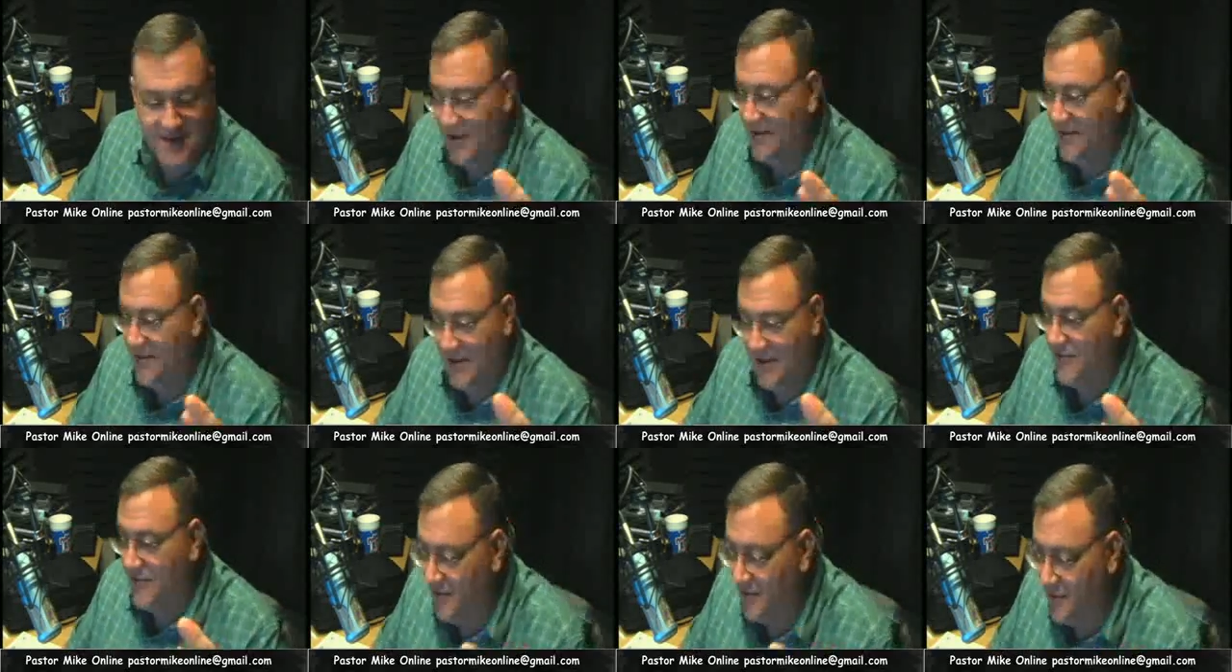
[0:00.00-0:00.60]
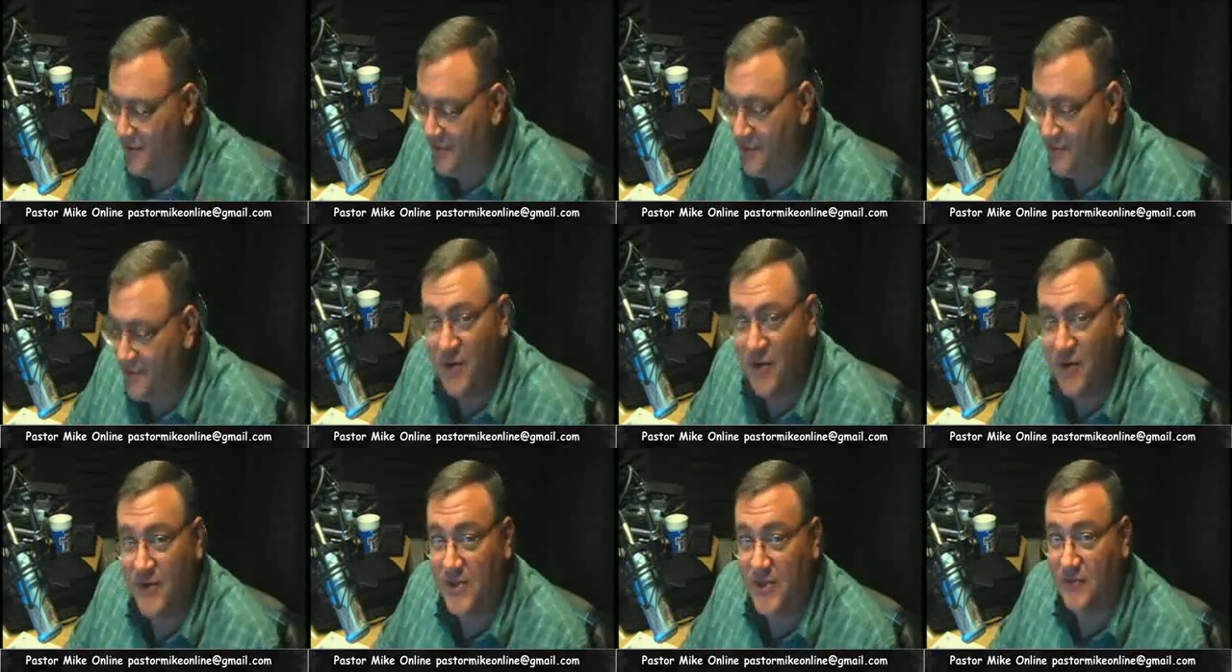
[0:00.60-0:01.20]
Think of the word, the
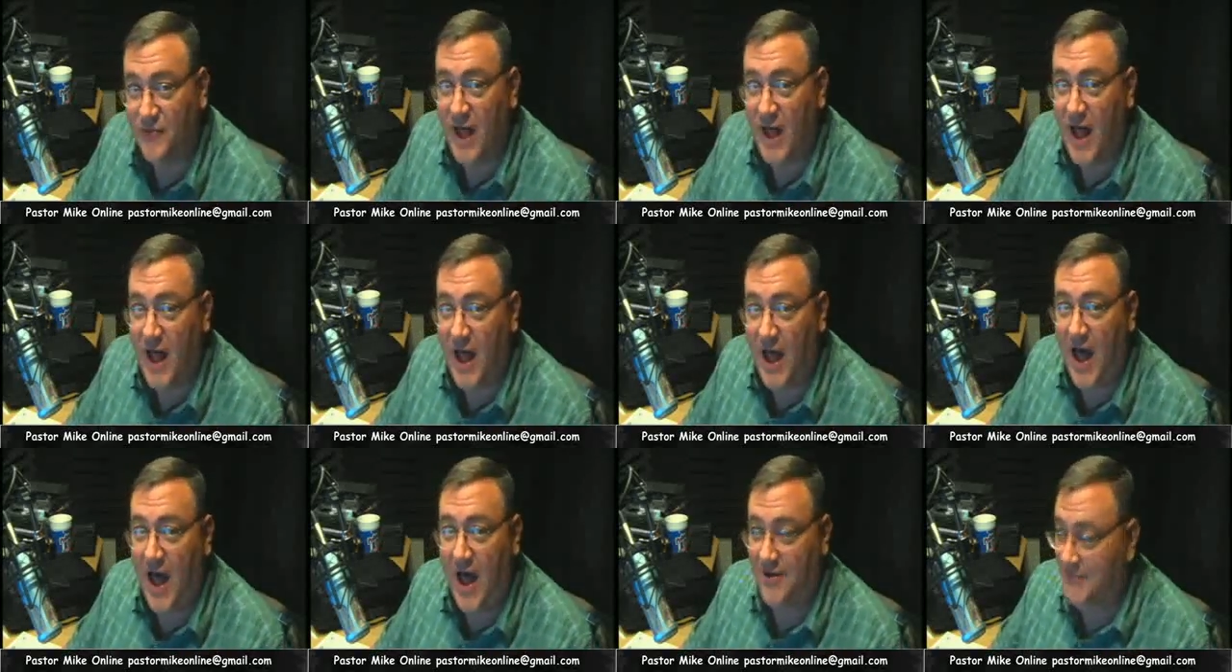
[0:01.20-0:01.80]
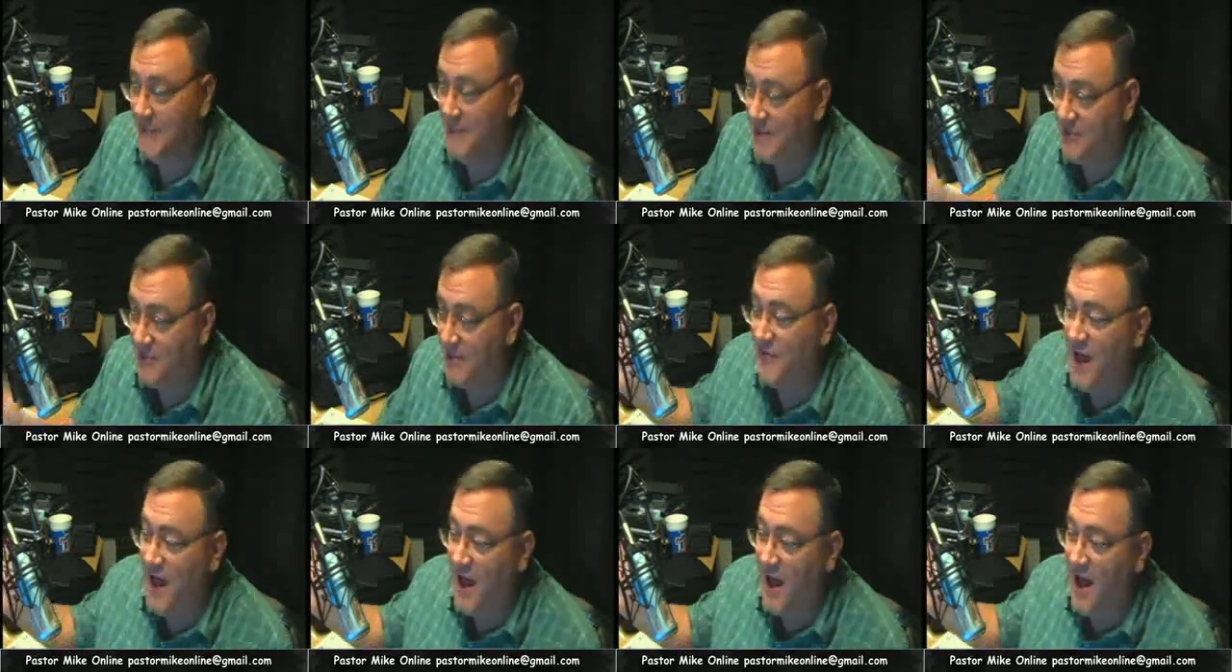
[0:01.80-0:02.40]
movie The Fly. You remember The
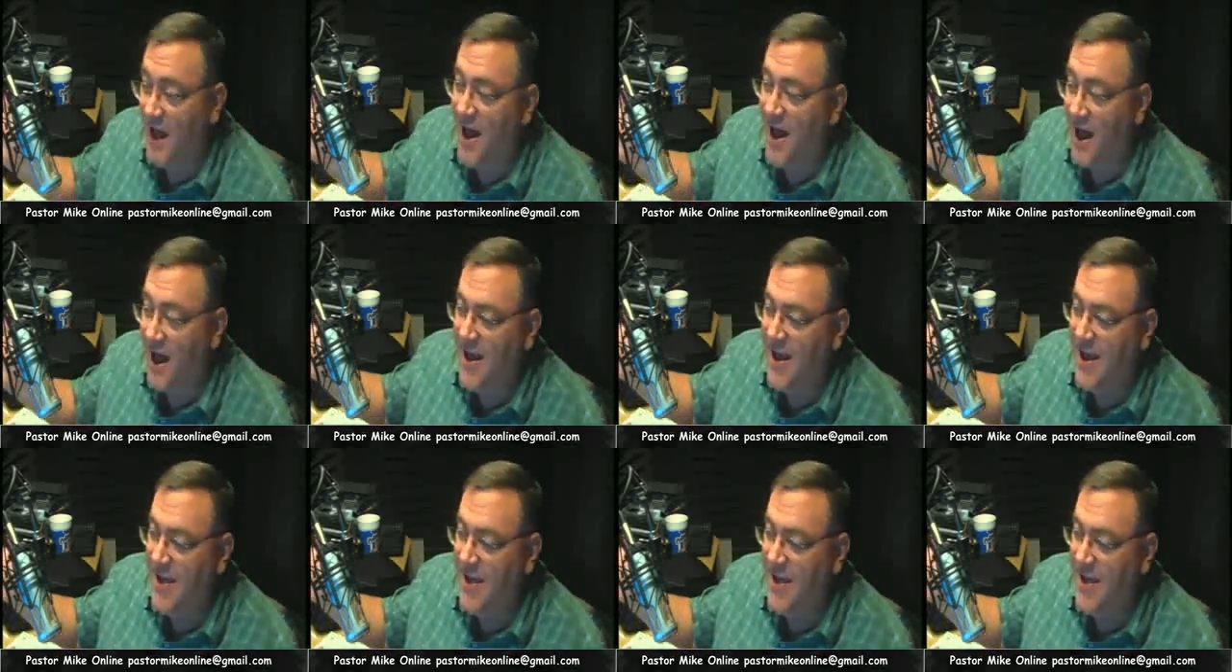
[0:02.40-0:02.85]
Fly?